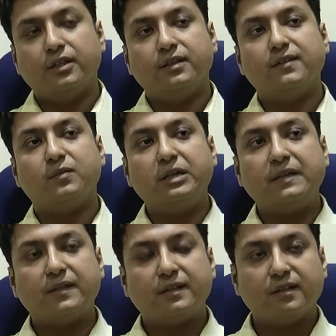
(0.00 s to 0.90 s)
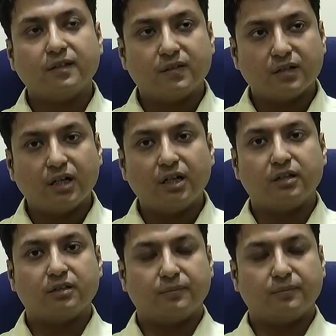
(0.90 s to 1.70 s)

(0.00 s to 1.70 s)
This means that the result